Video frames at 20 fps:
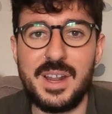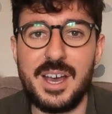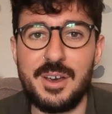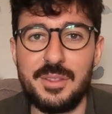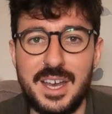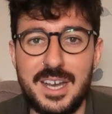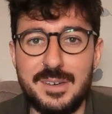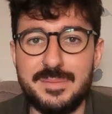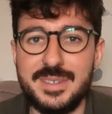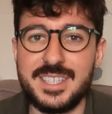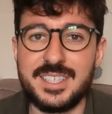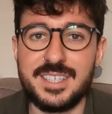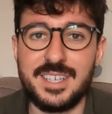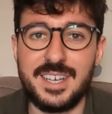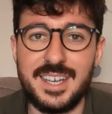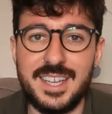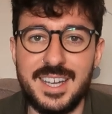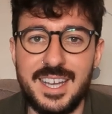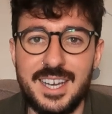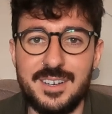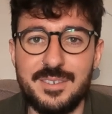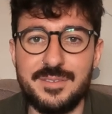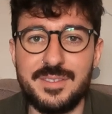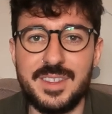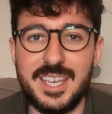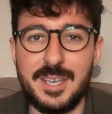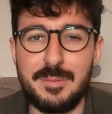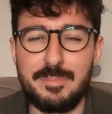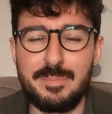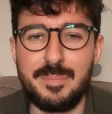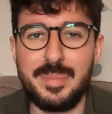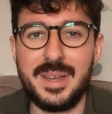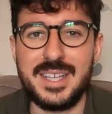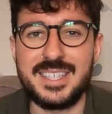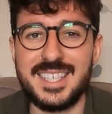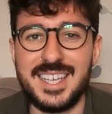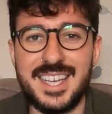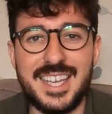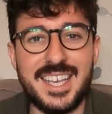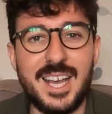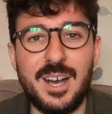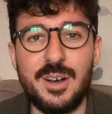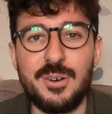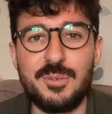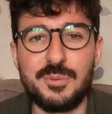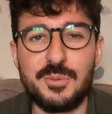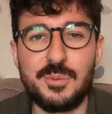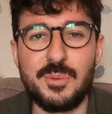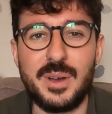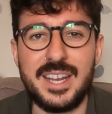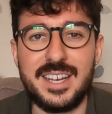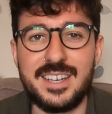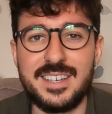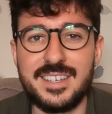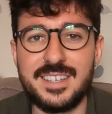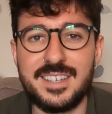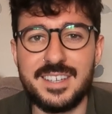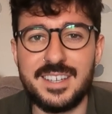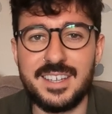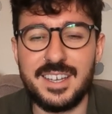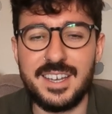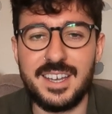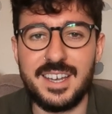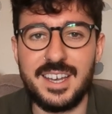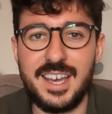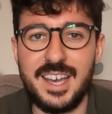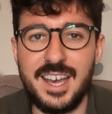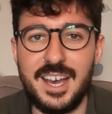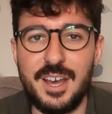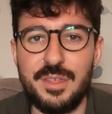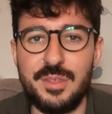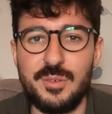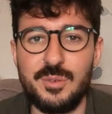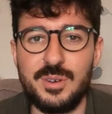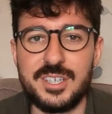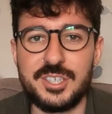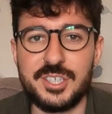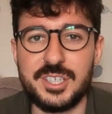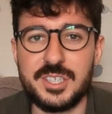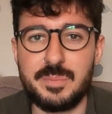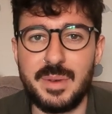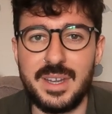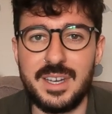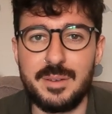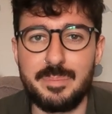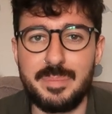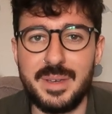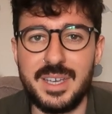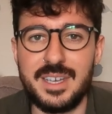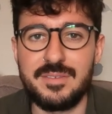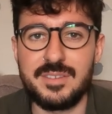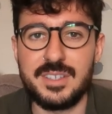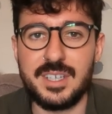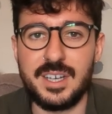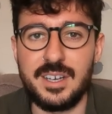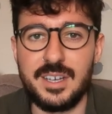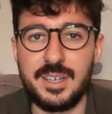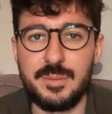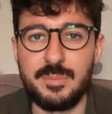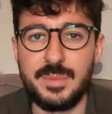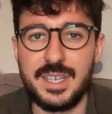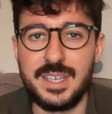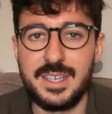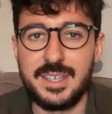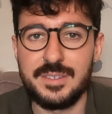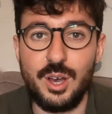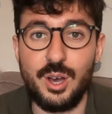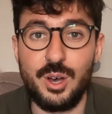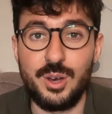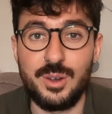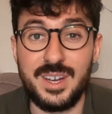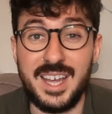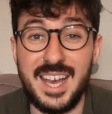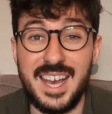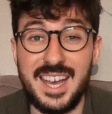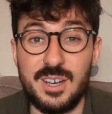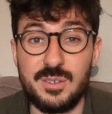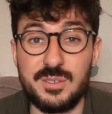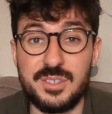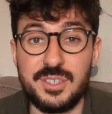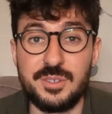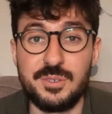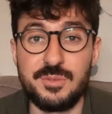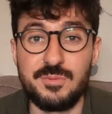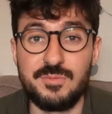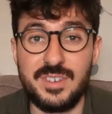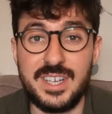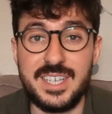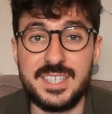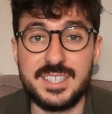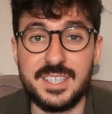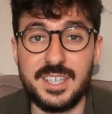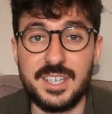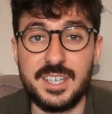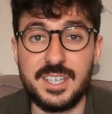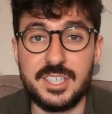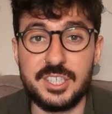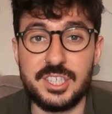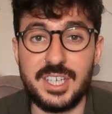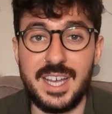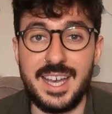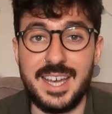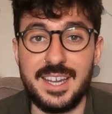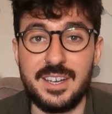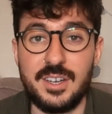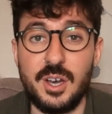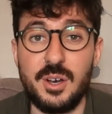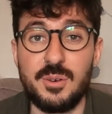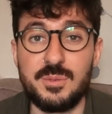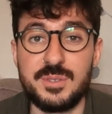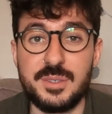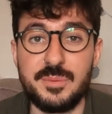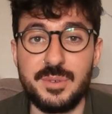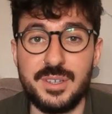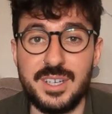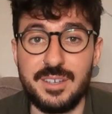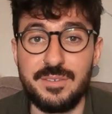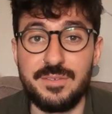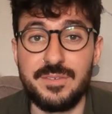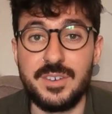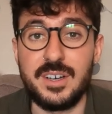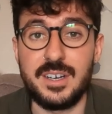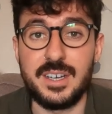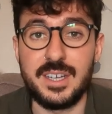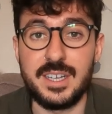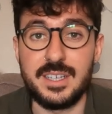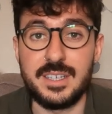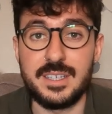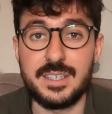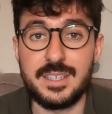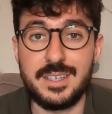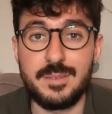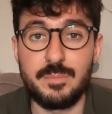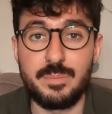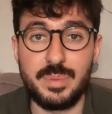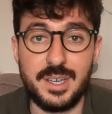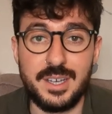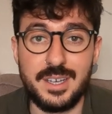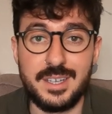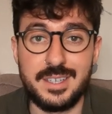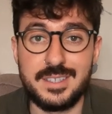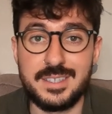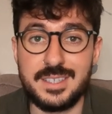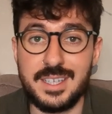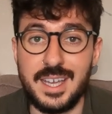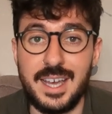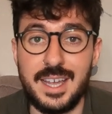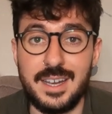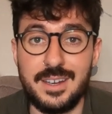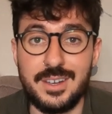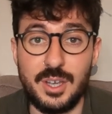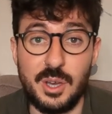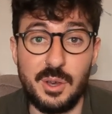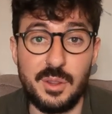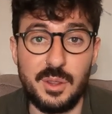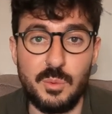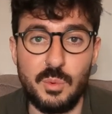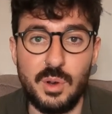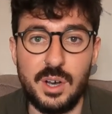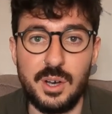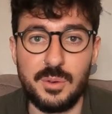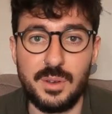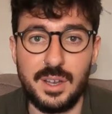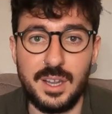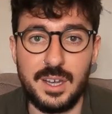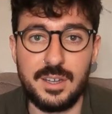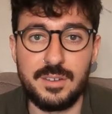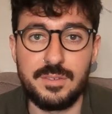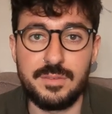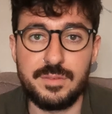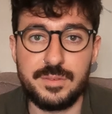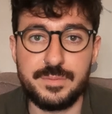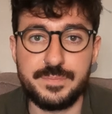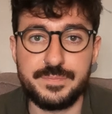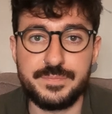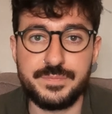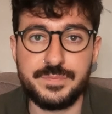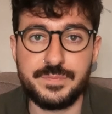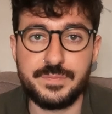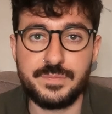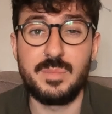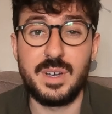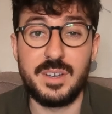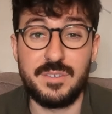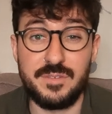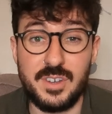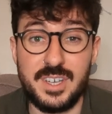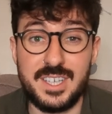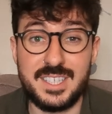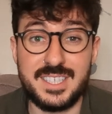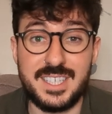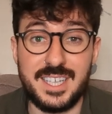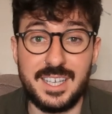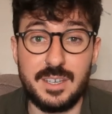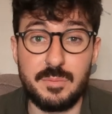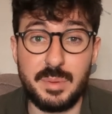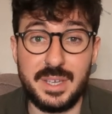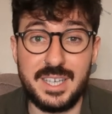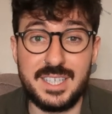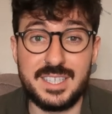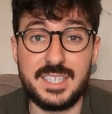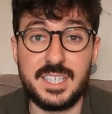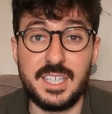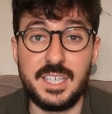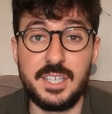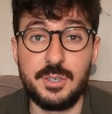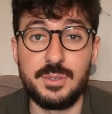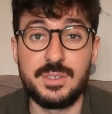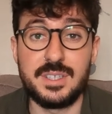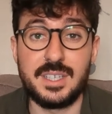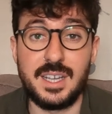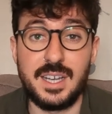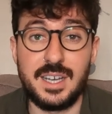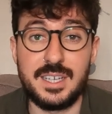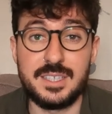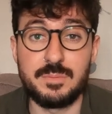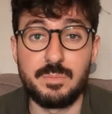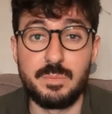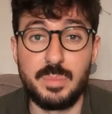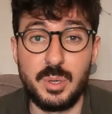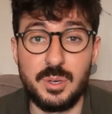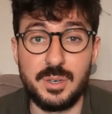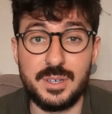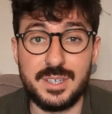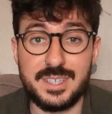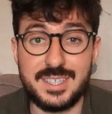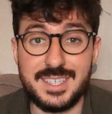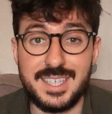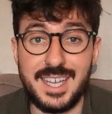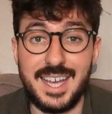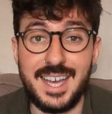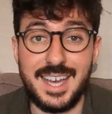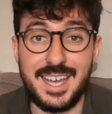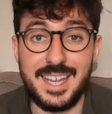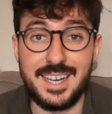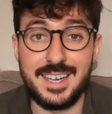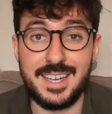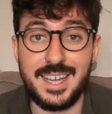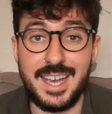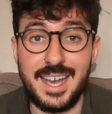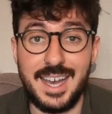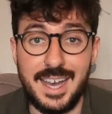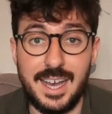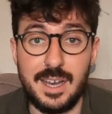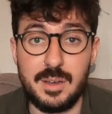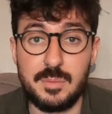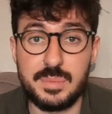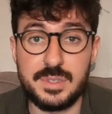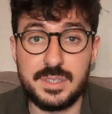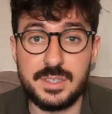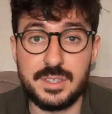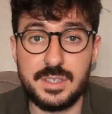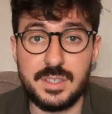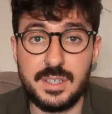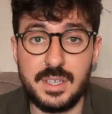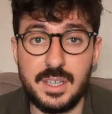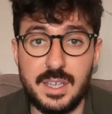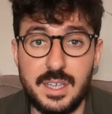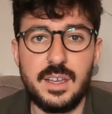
Now that I'm inside out of the bitterly cold wind, I thought I'd just spend a bit of time on how to research and ultimately find birds and other wildlife. My first tip is to utilize books and apps.